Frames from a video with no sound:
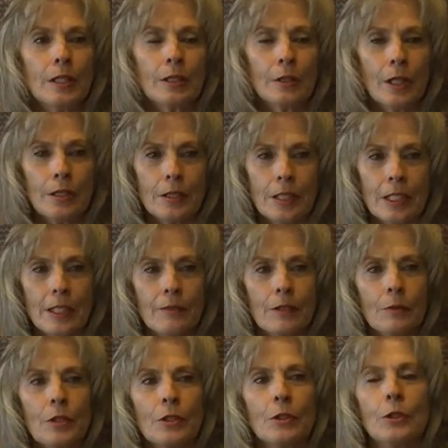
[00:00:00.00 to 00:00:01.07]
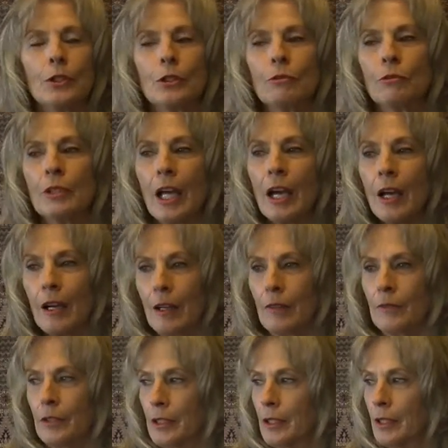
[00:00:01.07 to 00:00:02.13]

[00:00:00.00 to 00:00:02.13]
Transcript: you got to give it with who you loved.